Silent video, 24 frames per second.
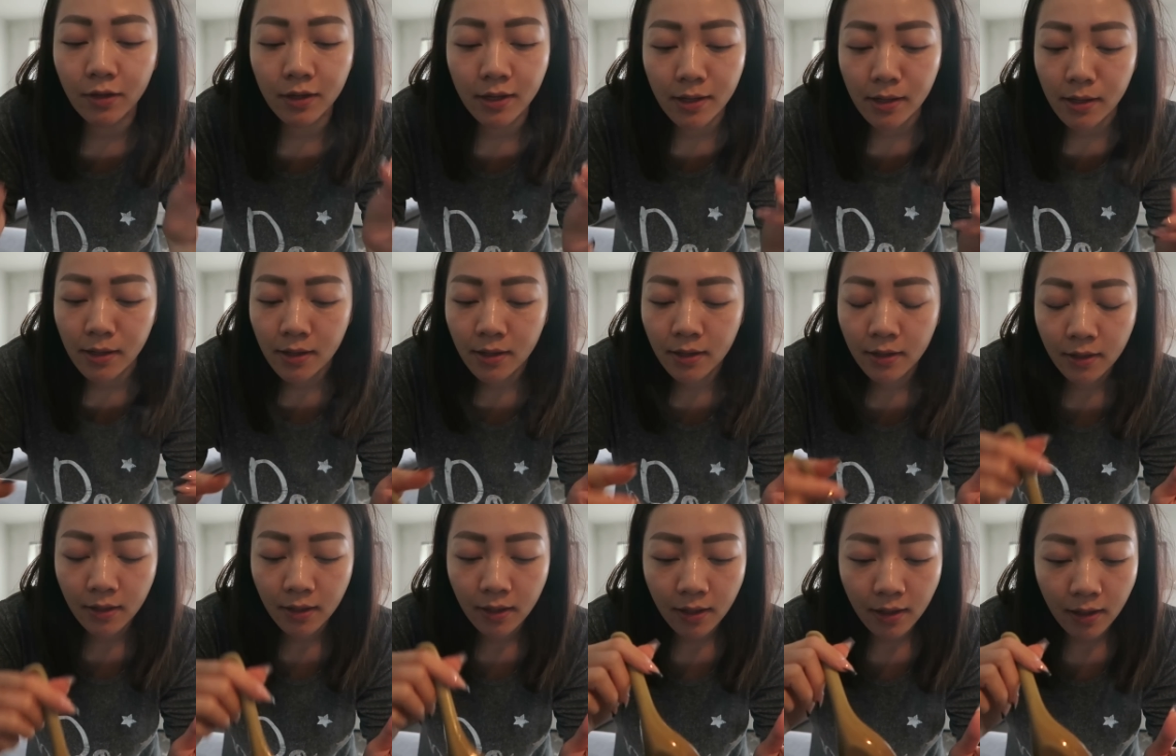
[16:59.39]
on it
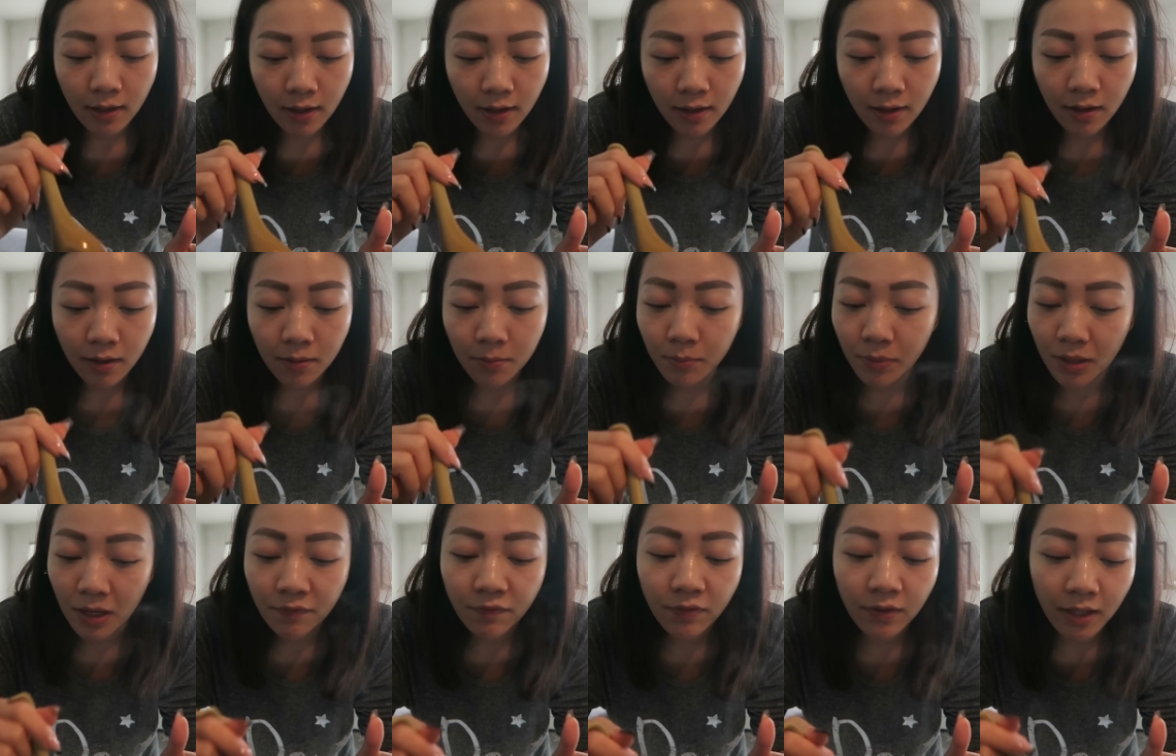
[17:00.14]
um,
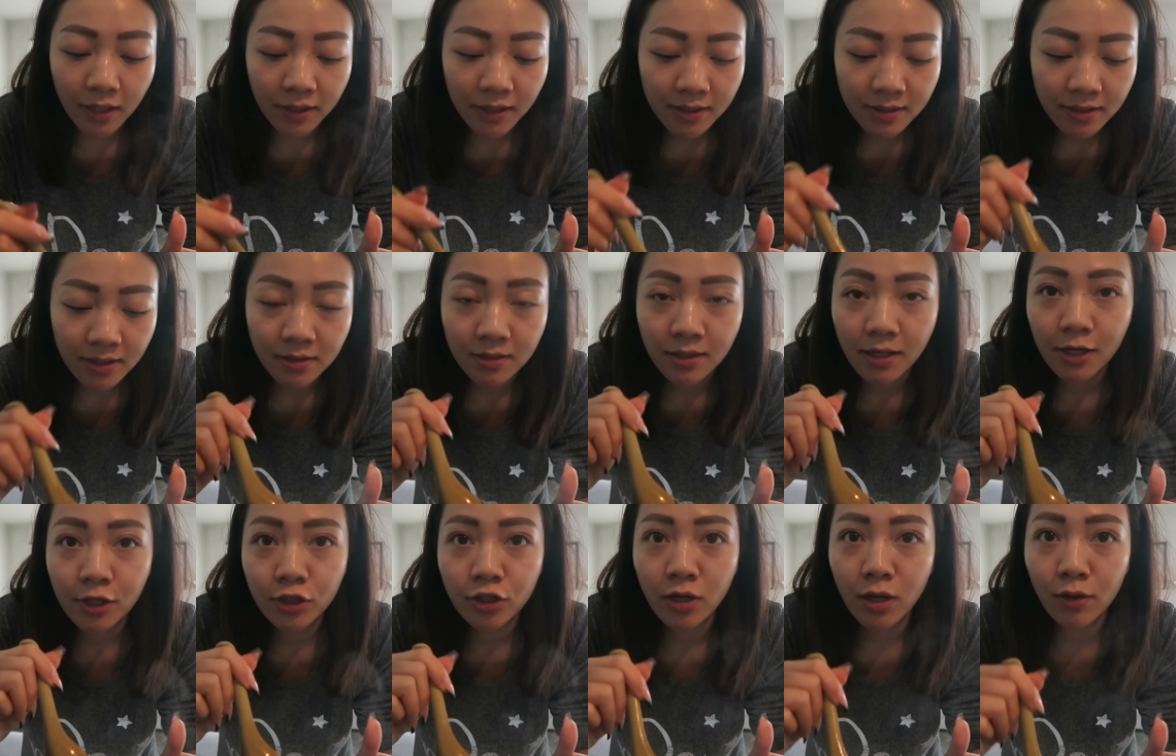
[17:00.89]
but I feel like this is
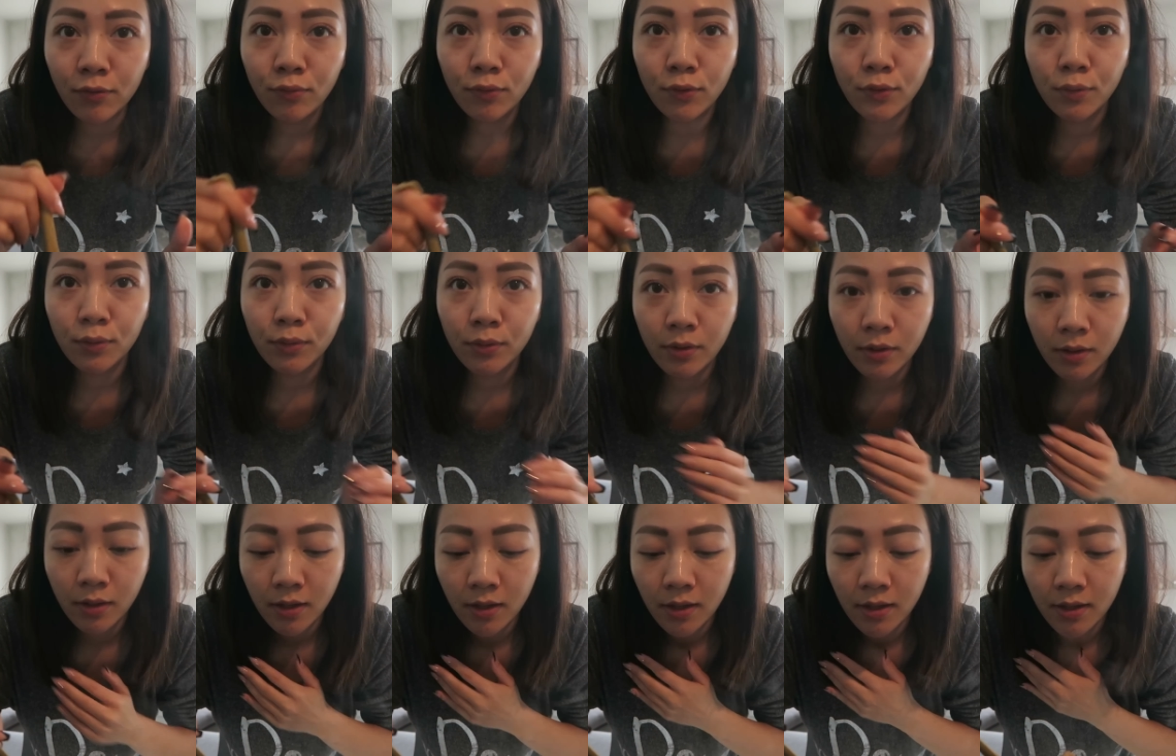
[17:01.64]
deja vu.
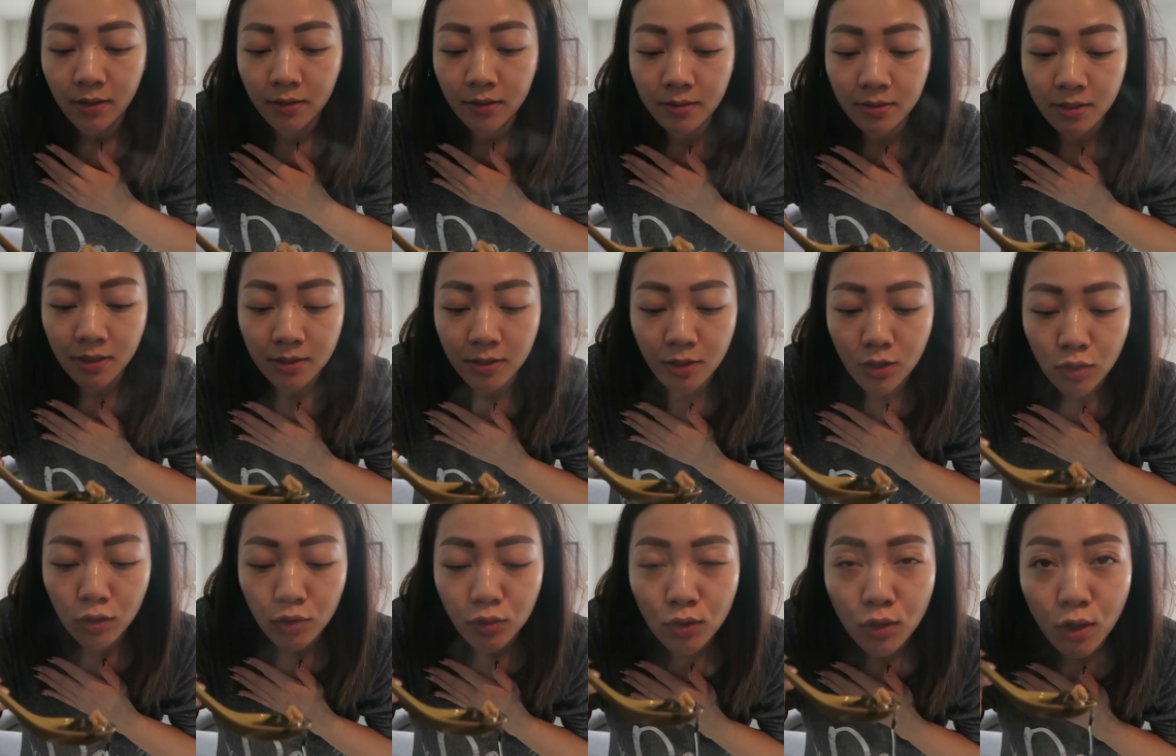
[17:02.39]
This
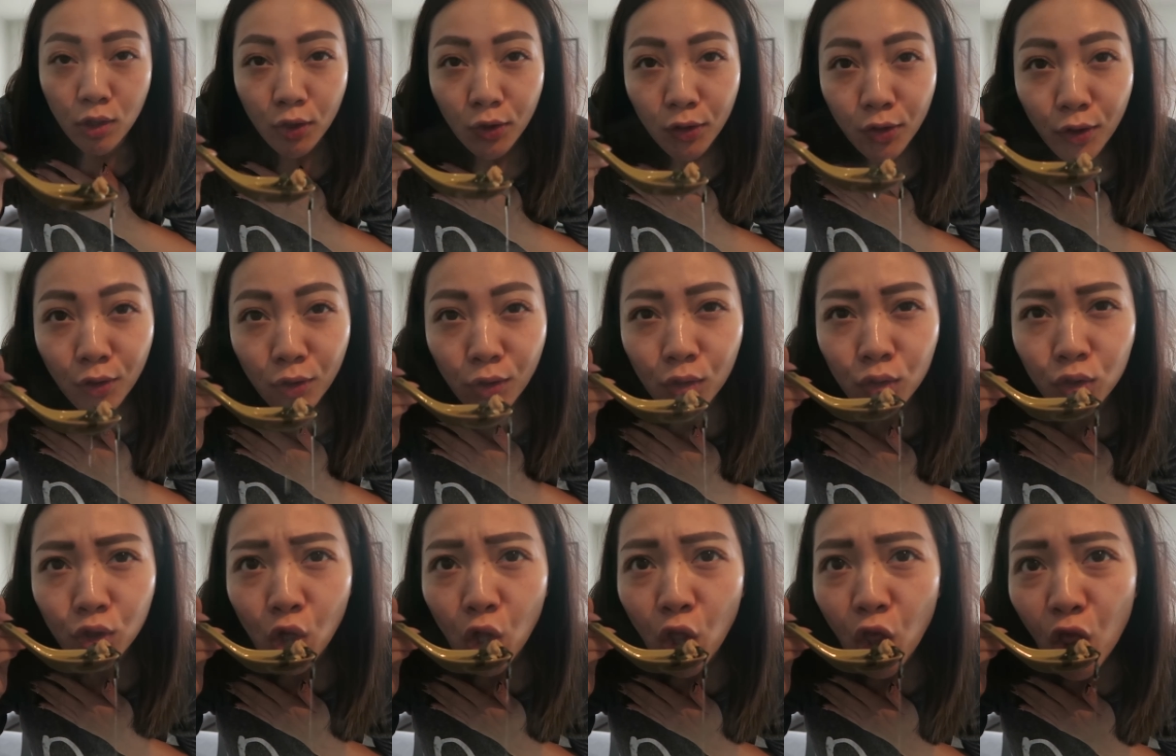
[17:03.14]
is so
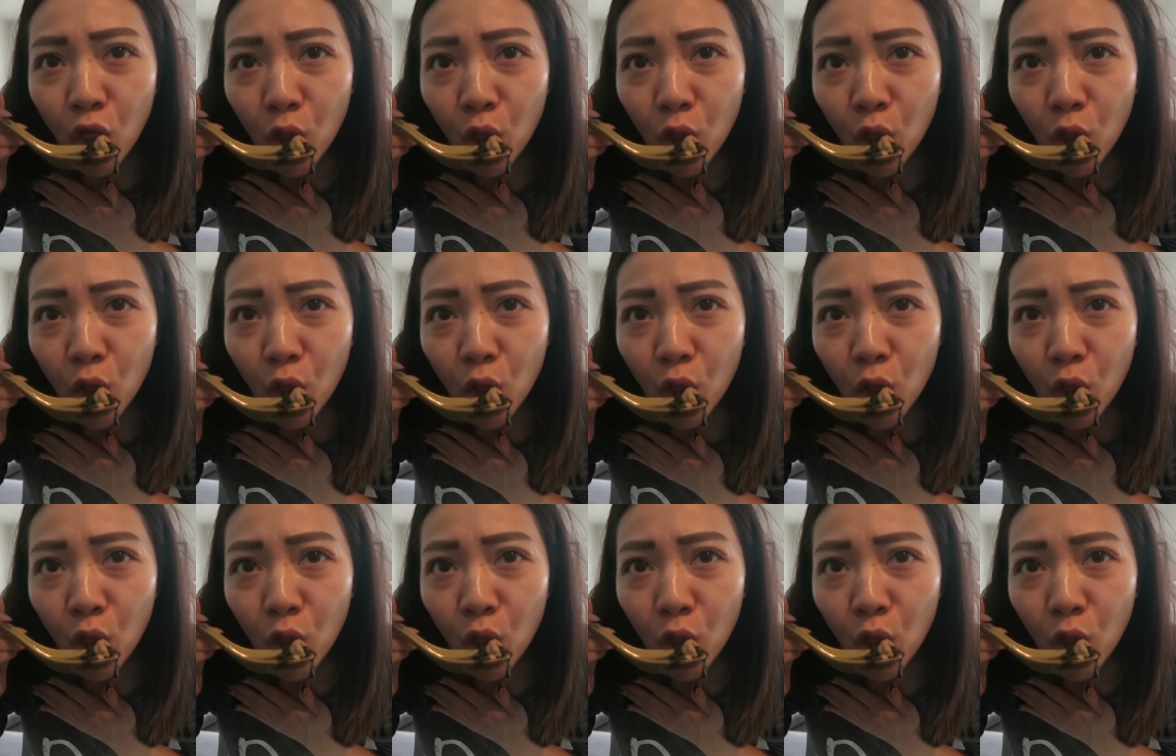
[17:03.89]
good.